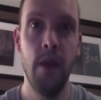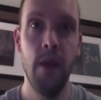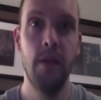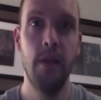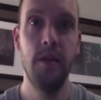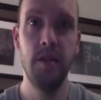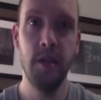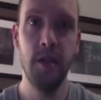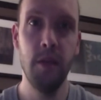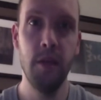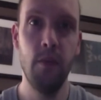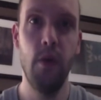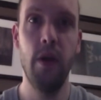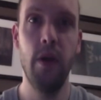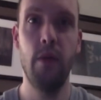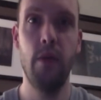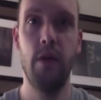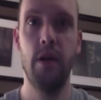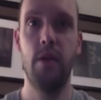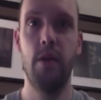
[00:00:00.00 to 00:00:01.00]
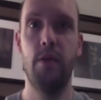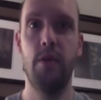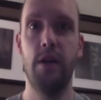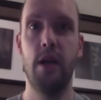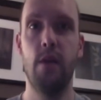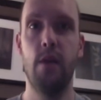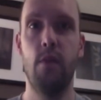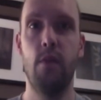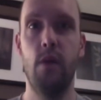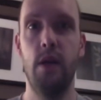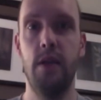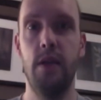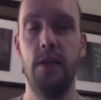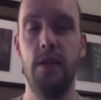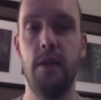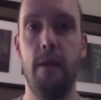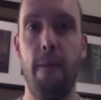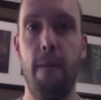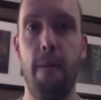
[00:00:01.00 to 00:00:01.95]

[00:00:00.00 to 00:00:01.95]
The second point I wanted to bring up was